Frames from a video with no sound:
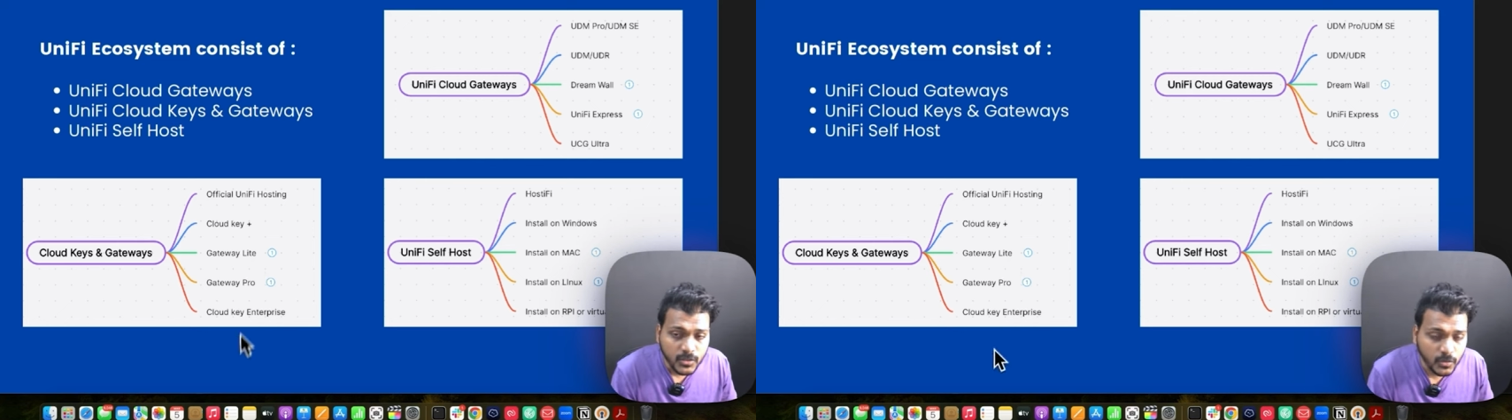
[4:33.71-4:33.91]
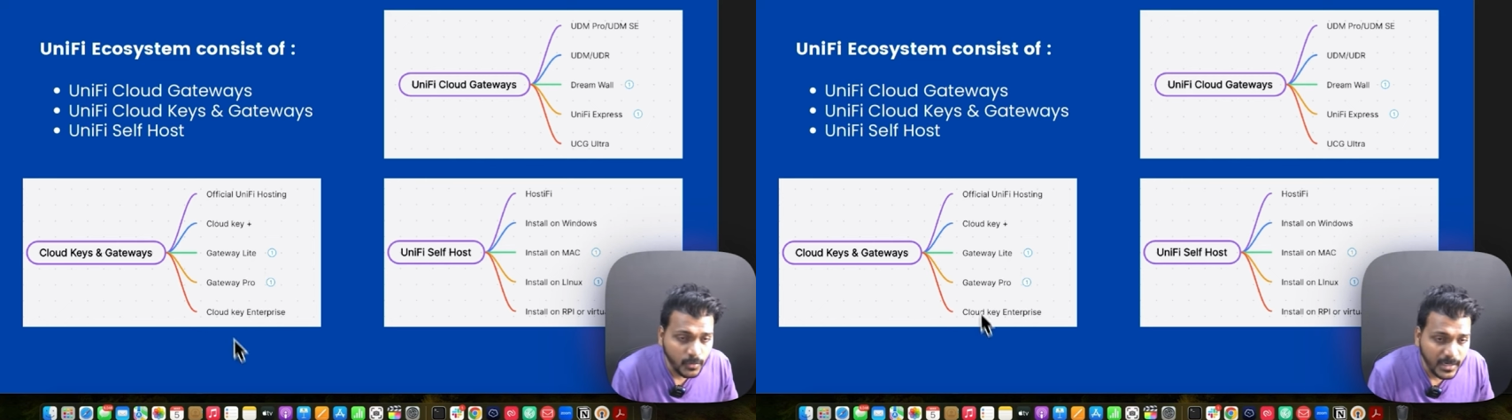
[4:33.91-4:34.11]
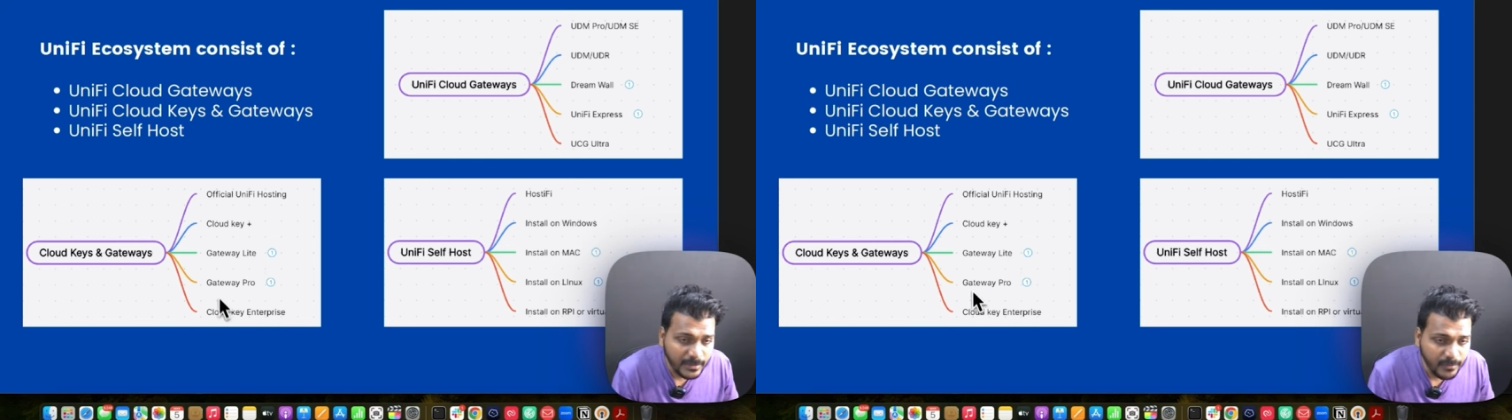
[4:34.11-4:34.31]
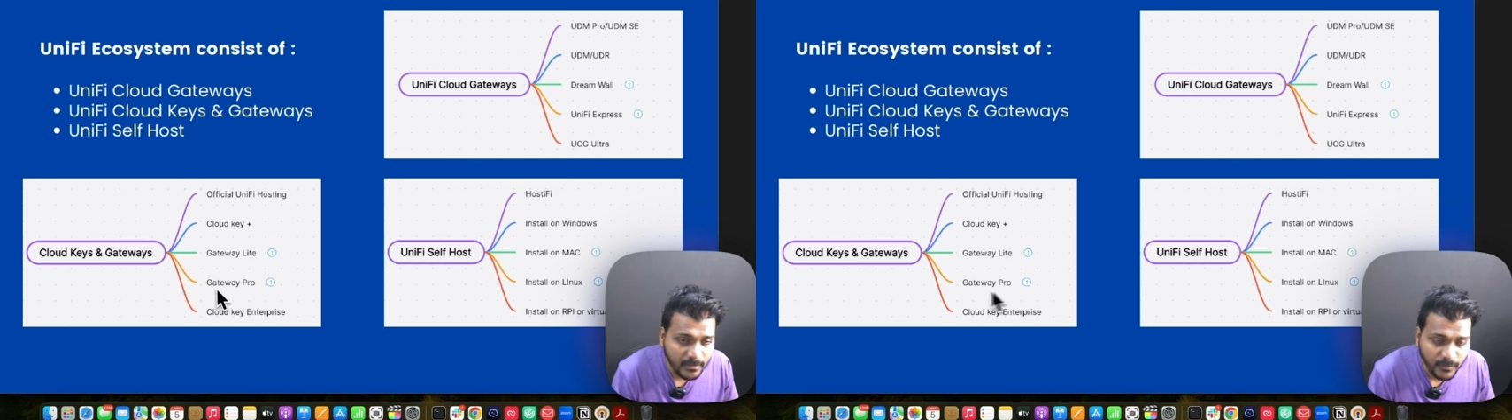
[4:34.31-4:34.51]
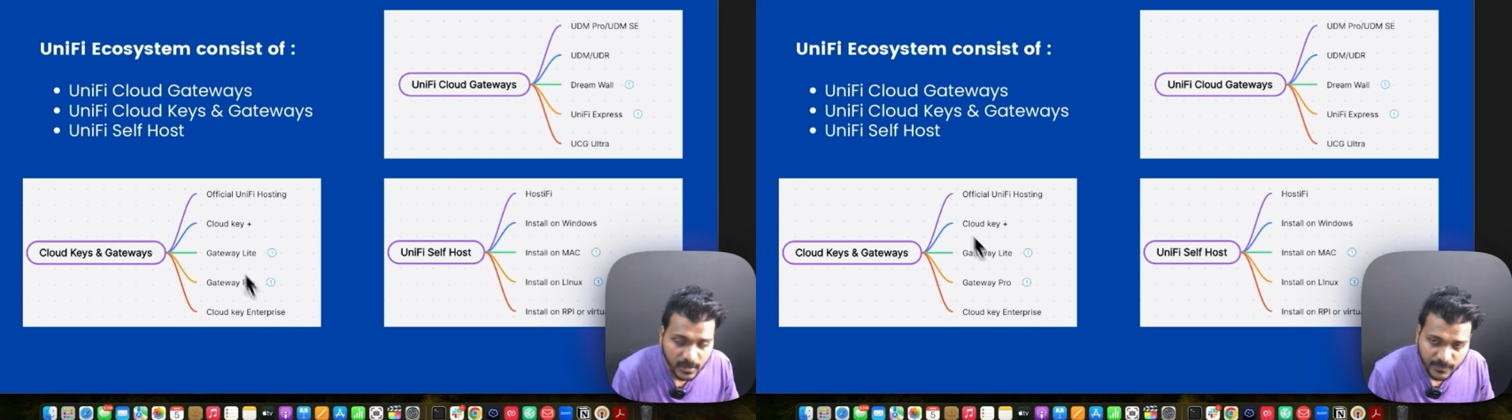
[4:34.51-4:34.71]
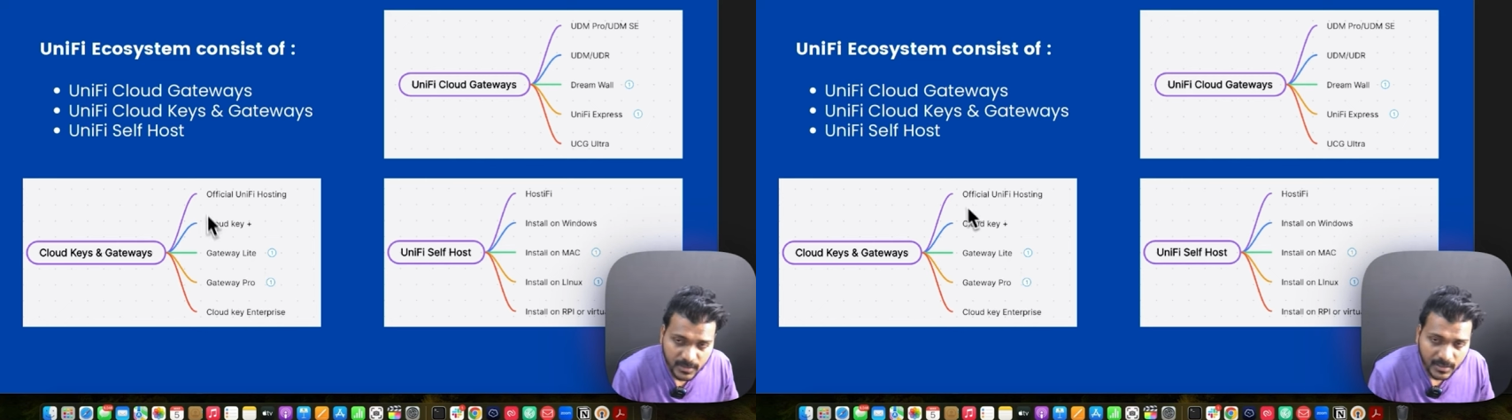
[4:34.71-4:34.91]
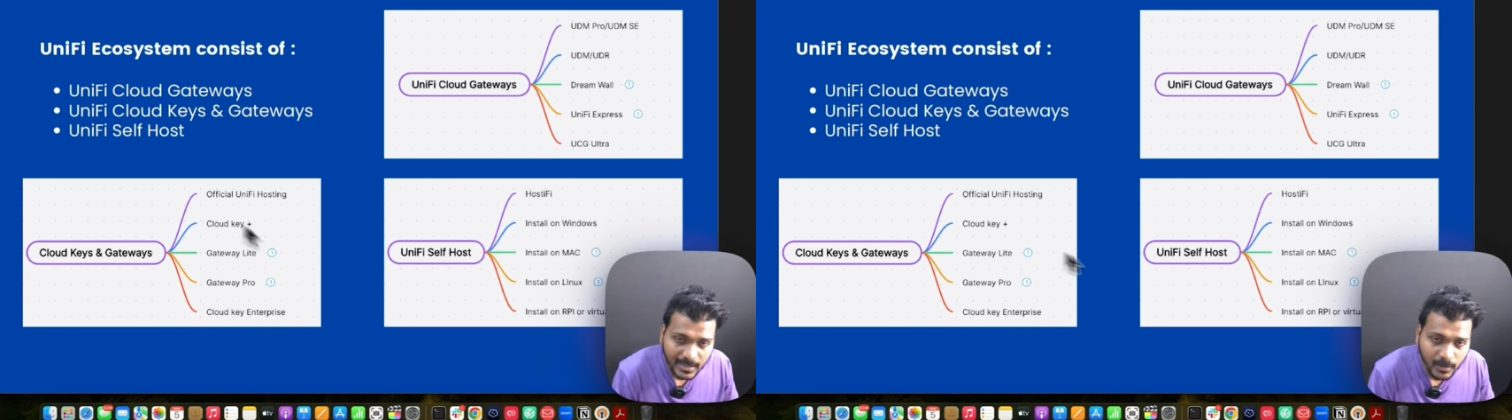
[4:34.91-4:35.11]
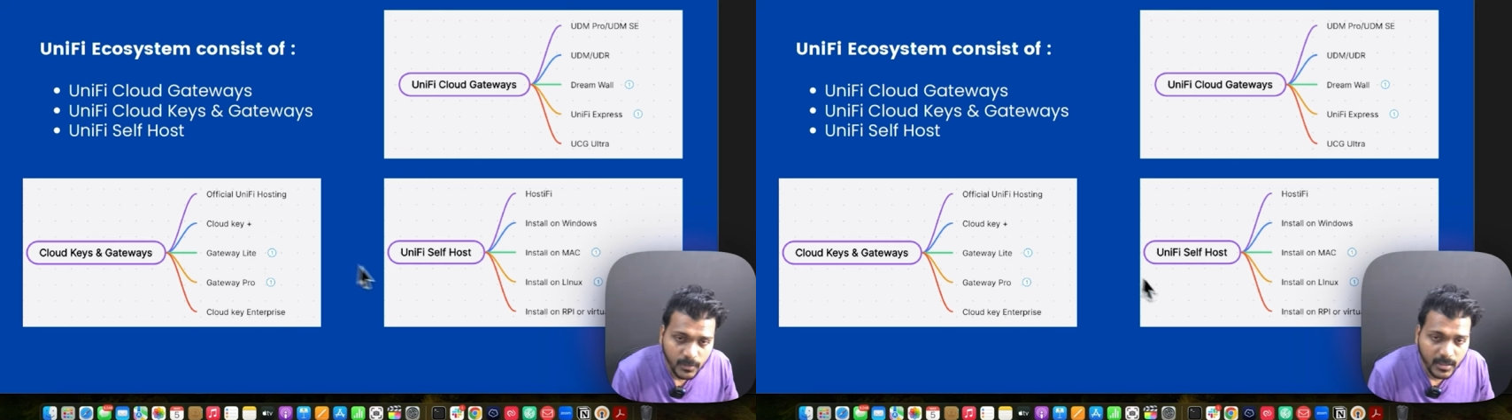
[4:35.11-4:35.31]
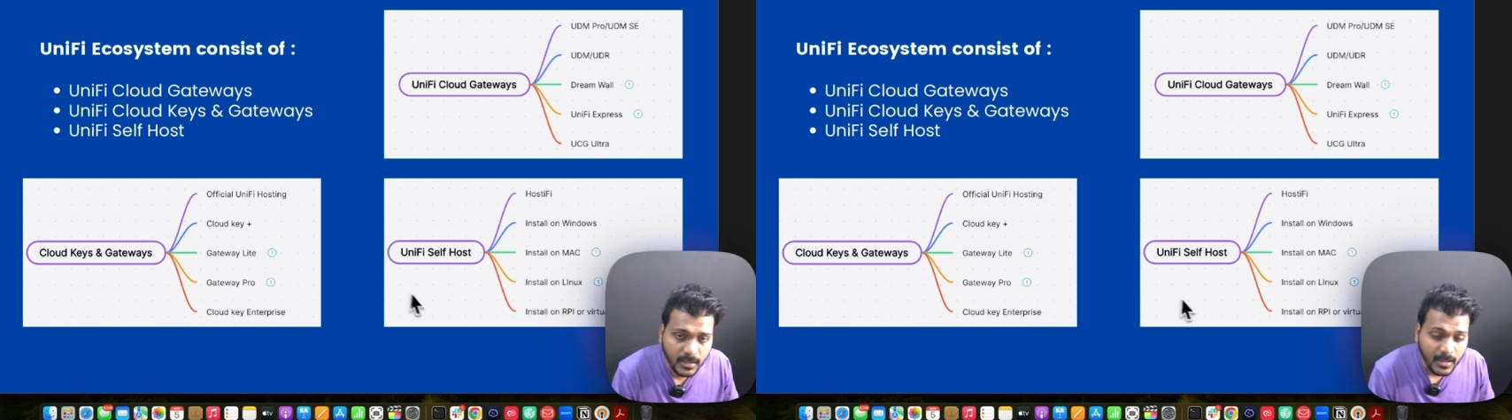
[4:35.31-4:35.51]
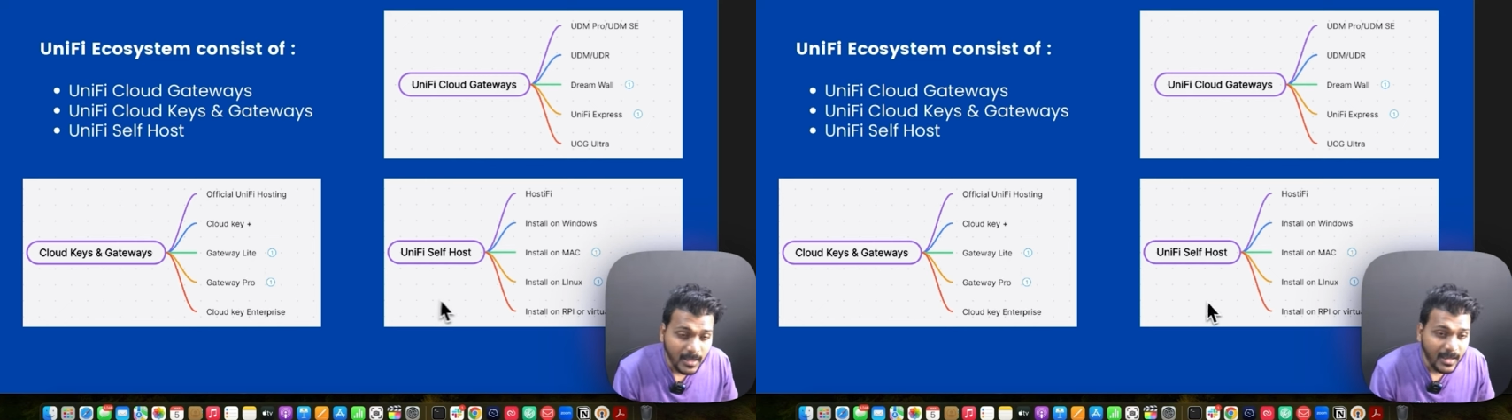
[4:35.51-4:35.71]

so it will work with the cloud key.